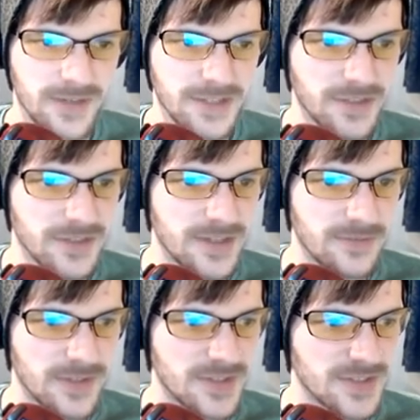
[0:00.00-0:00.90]
actually. Time
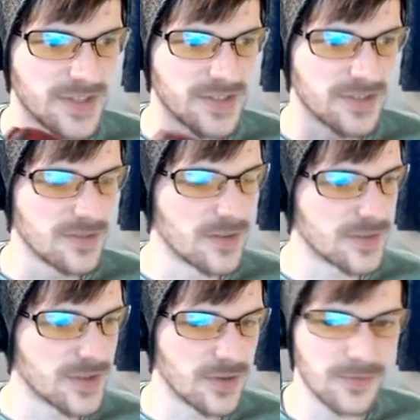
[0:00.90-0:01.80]
for like the first season. Race. Uh,
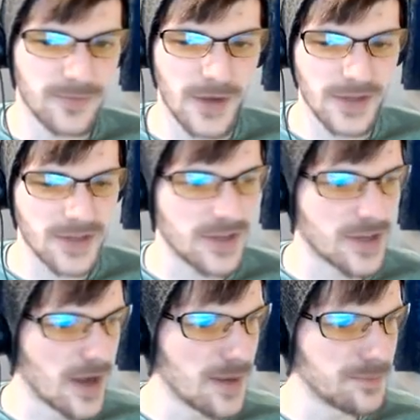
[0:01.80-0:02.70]
don't fucking season.
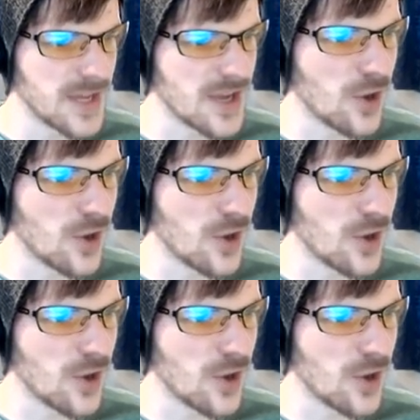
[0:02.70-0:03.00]
Cut me